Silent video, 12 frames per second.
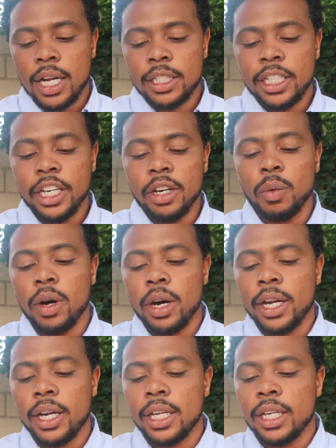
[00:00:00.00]
tier
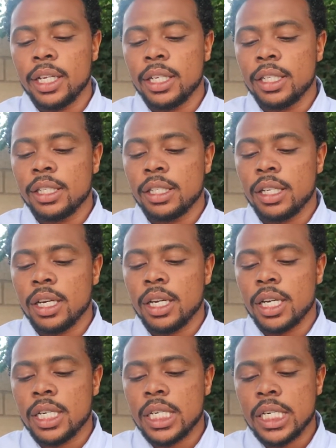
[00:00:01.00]
1 is
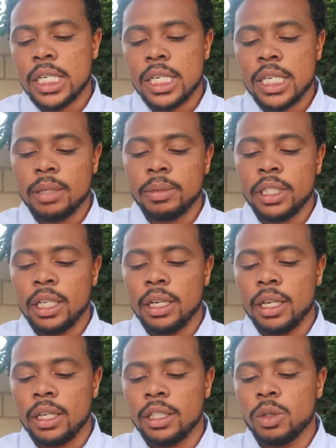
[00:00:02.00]
let me
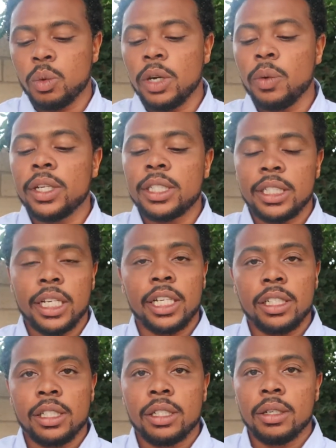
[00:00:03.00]
see, 21
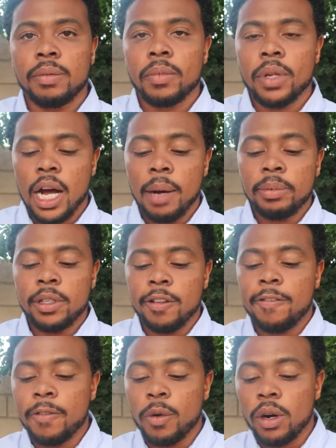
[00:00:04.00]
cents up to
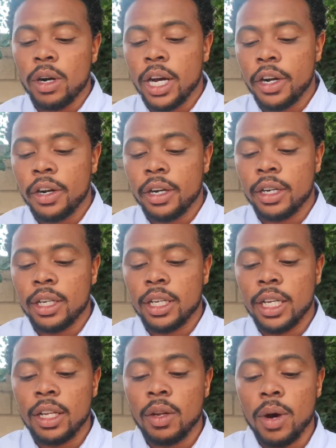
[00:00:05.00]
400
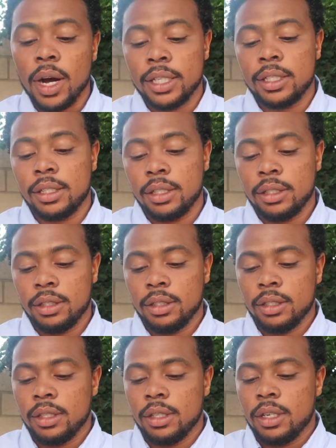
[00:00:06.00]
kilowatts,
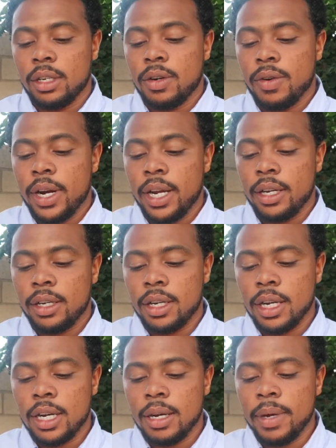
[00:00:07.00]
right?
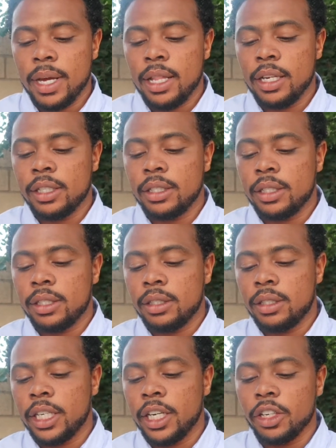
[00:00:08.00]
And
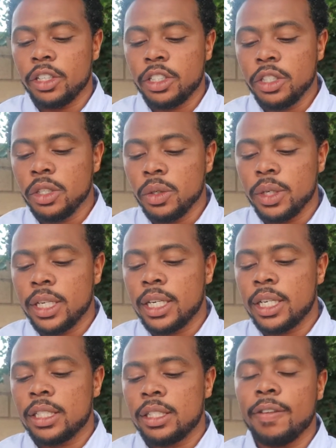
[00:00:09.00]
tier 2
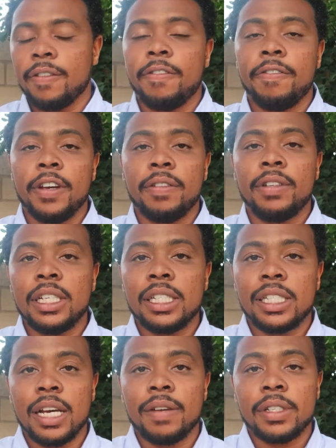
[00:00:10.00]
is
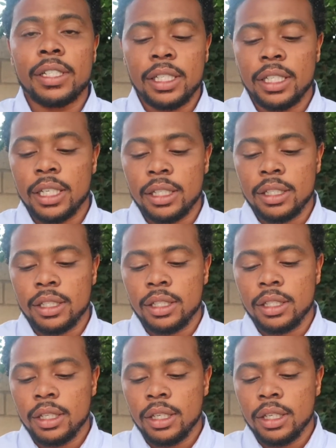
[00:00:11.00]
57 cents